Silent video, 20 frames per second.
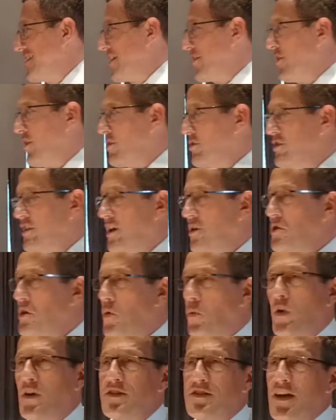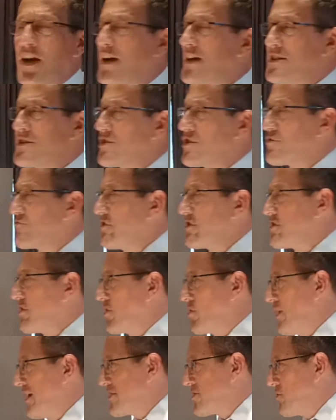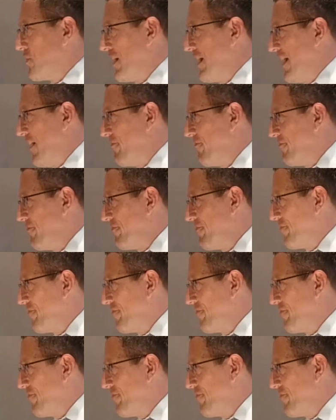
They're not, you know, what ties does Richard Quest wear?